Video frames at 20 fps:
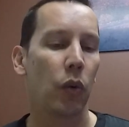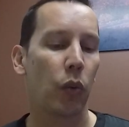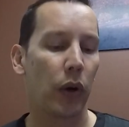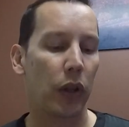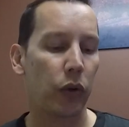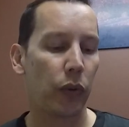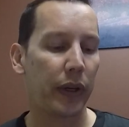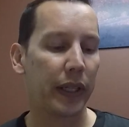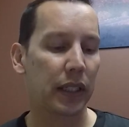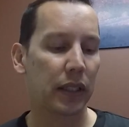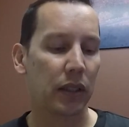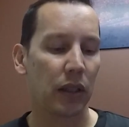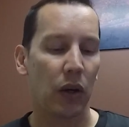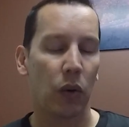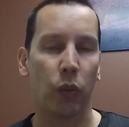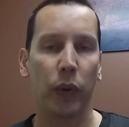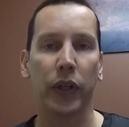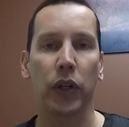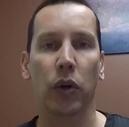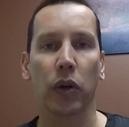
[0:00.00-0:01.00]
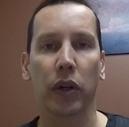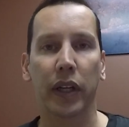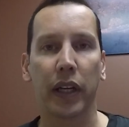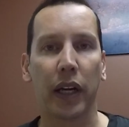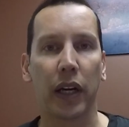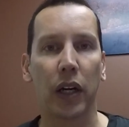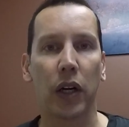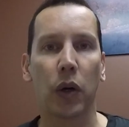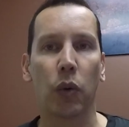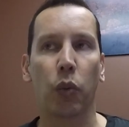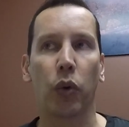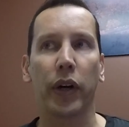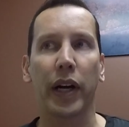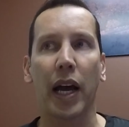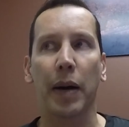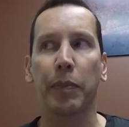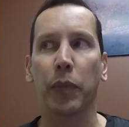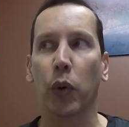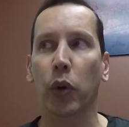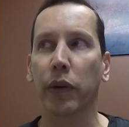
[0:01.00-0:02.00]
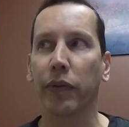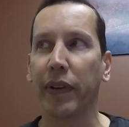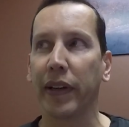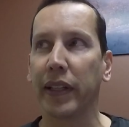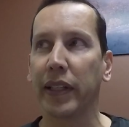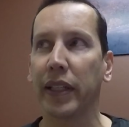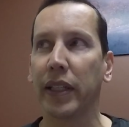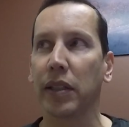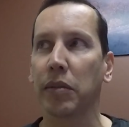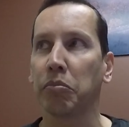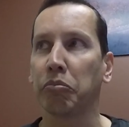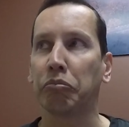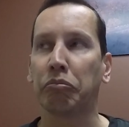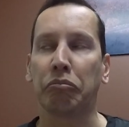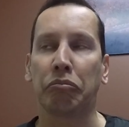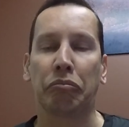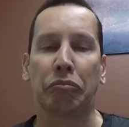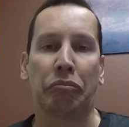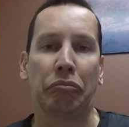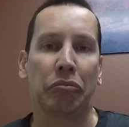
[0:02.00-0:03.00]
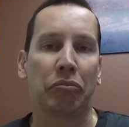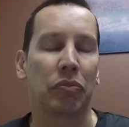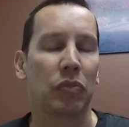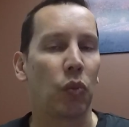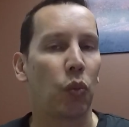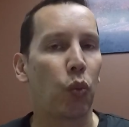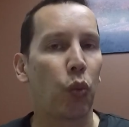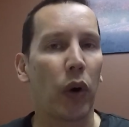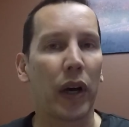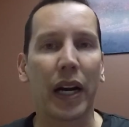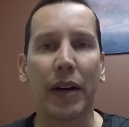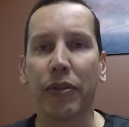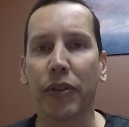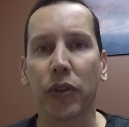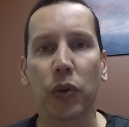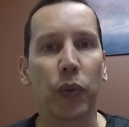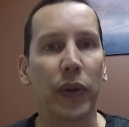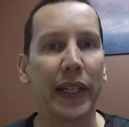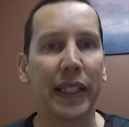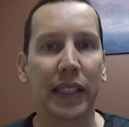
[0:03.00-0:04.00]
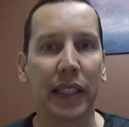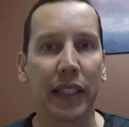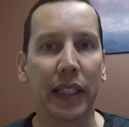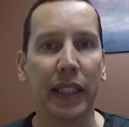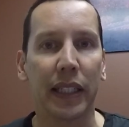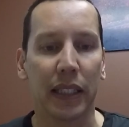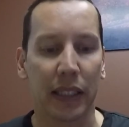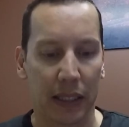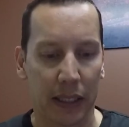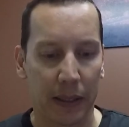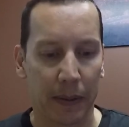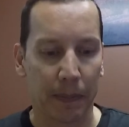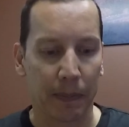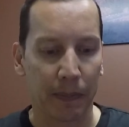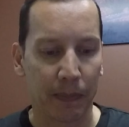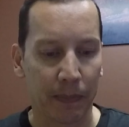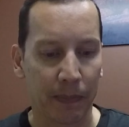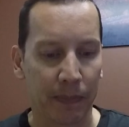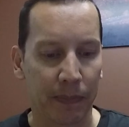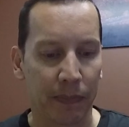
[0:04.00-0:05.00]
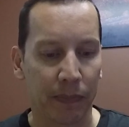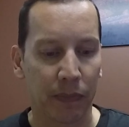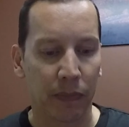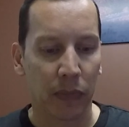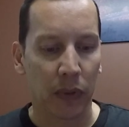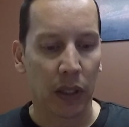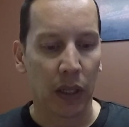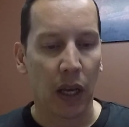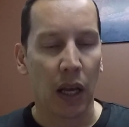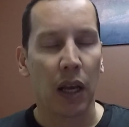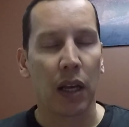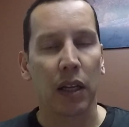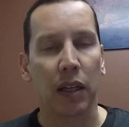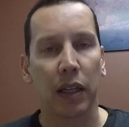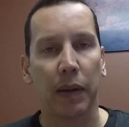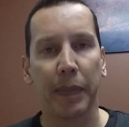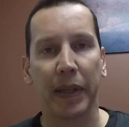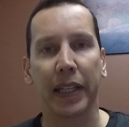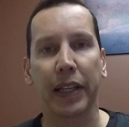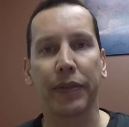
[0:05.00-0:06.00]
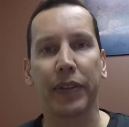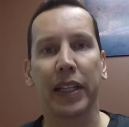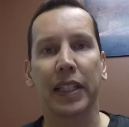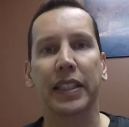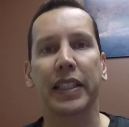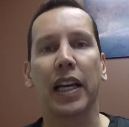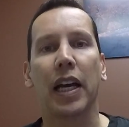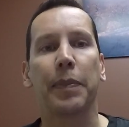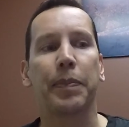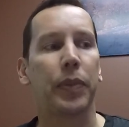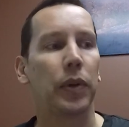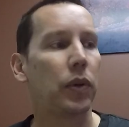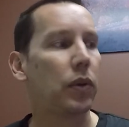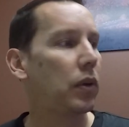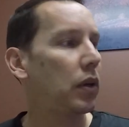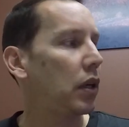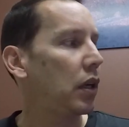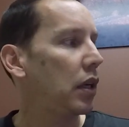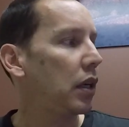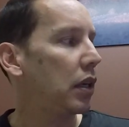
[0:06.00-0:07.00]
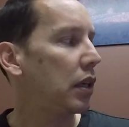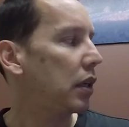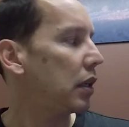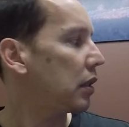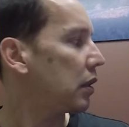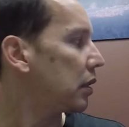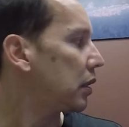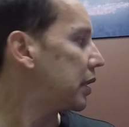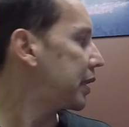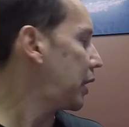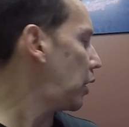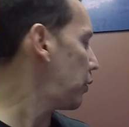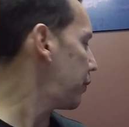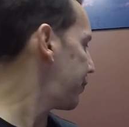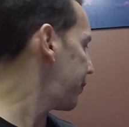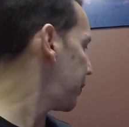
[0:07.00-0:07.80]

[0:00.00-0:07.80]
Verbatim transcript: Whether it's we don't care, we're not motivated, whatever the reason is. Let me give you an example cell